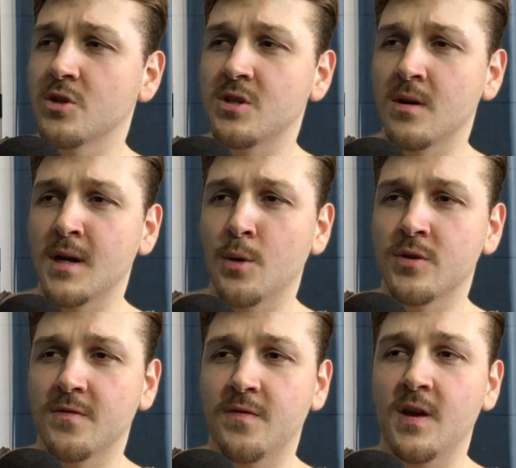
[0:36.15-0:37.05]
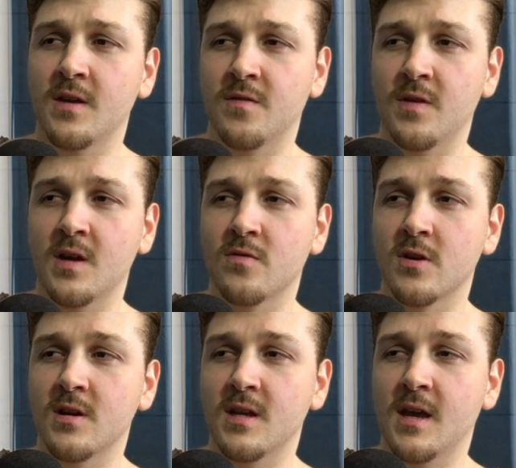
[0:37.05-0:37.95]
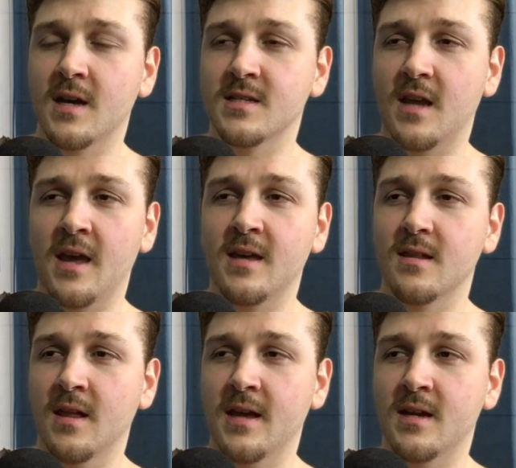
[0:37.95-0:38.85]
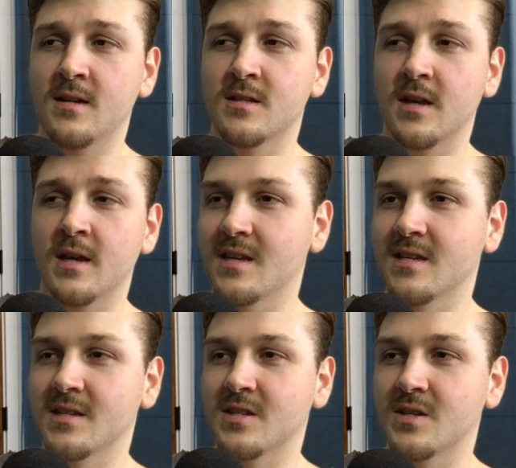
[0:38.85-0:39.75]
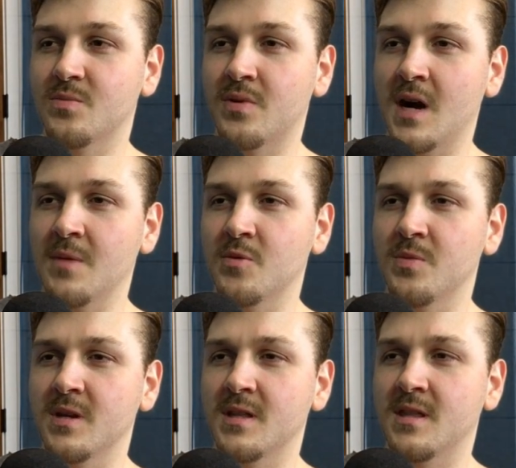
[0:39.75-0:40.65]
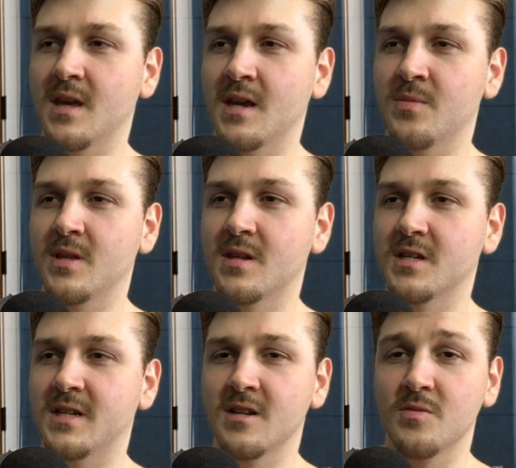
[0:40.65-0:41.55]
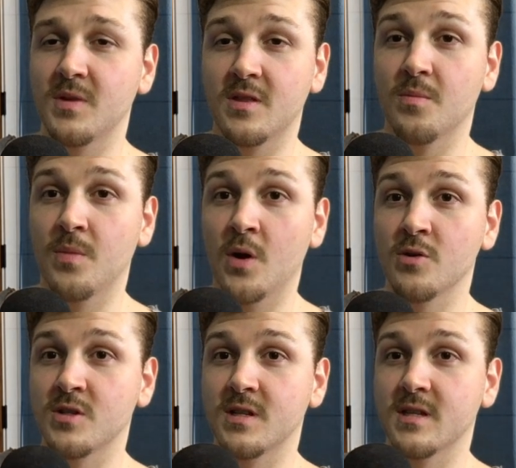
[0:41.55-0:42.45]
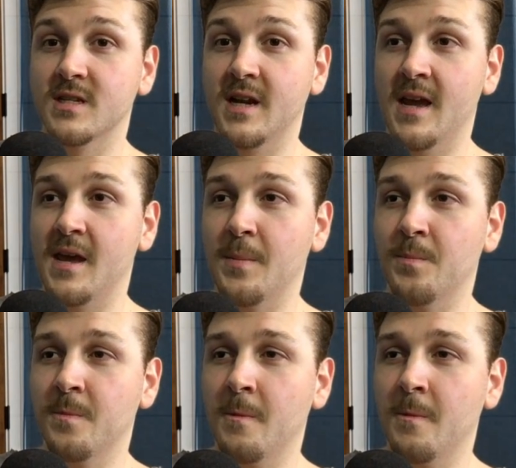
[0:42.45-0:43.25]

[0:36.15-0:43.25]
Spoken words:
We're starting out with a fan favorite. He has 8 legs. He is probably the enemy that has killed me the most in this game.